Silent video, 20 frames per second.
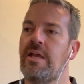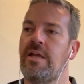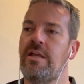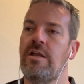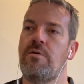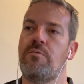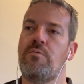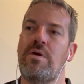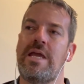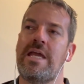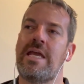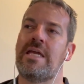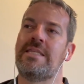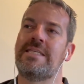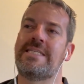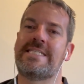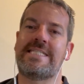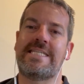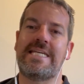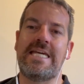You know, we
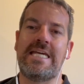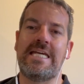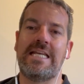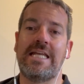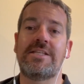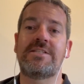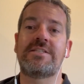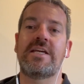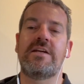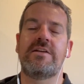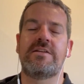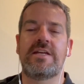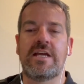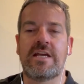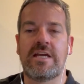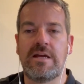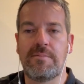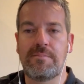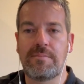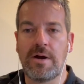can see, let's say you're
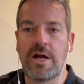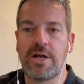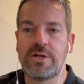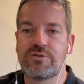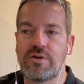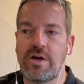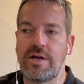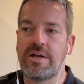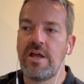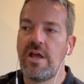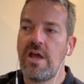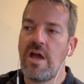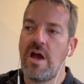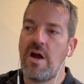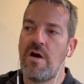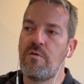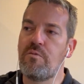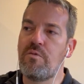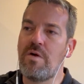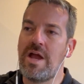taking a buy trade,
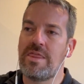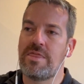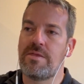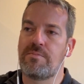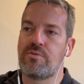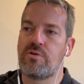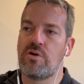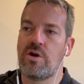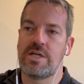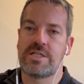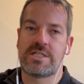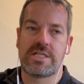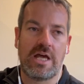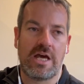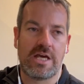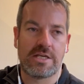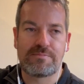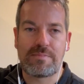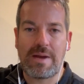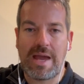of where the price
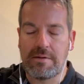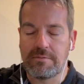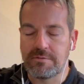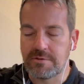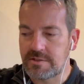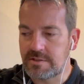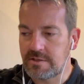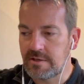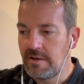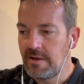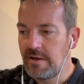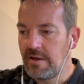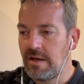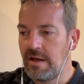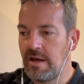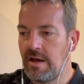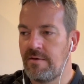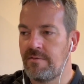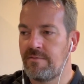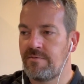last bounced.
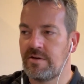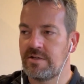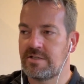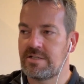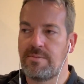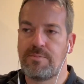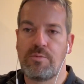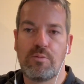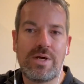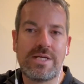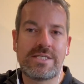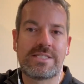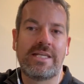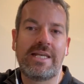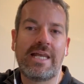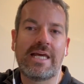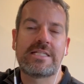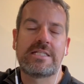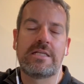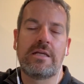For example, where's the
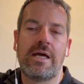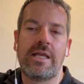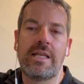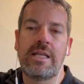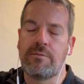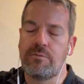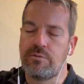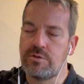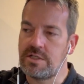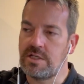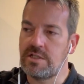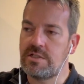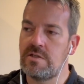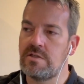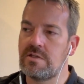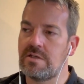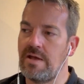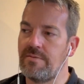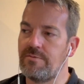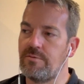next likely
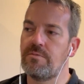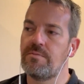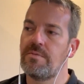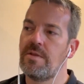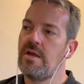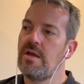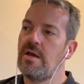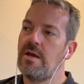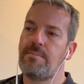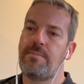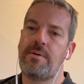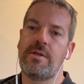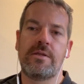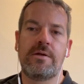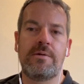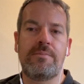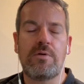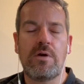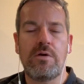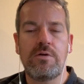resistance level? But
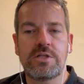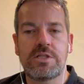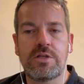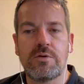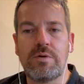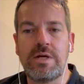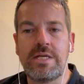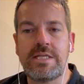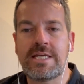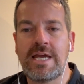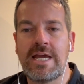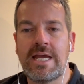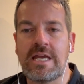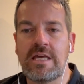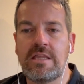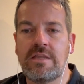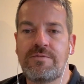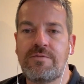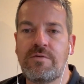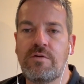the approach that we take
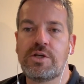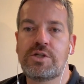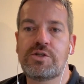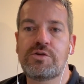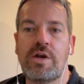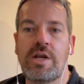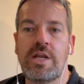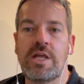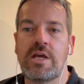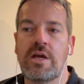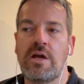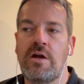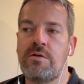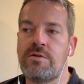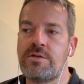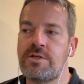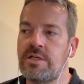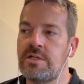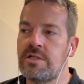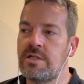at the Forex Trading
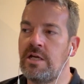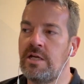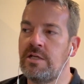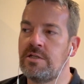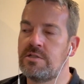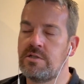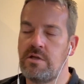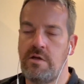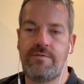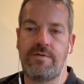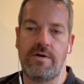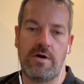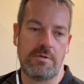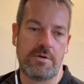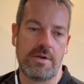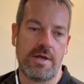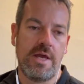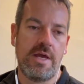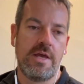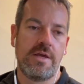Coach is twofold.